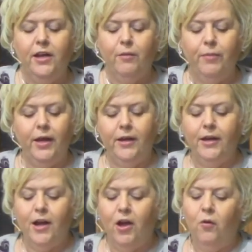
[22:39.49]
But, you
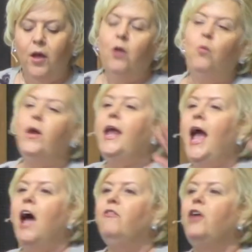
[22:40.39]
know, we
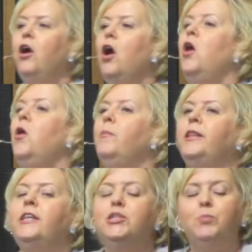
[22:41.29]
have a home
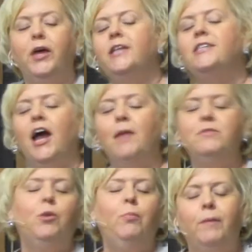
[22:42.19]
in this place. I'm
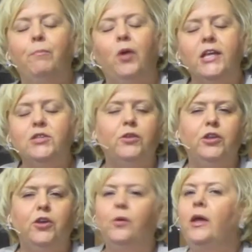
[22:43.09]
so impressed with
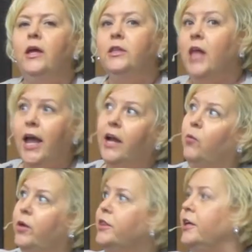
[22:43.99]
you. Like
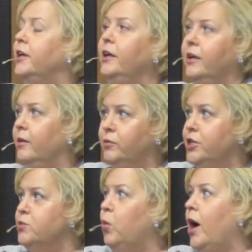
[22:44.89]
with the
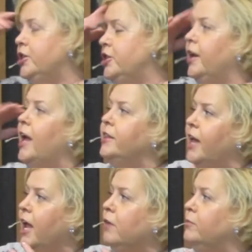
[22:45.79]
just watching at the
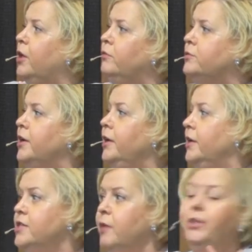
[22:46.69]
ham loaves,
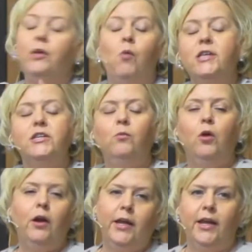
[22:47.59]
something wasn't
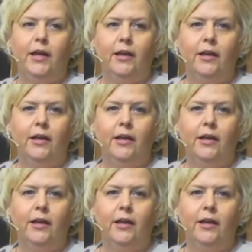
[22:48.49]
working.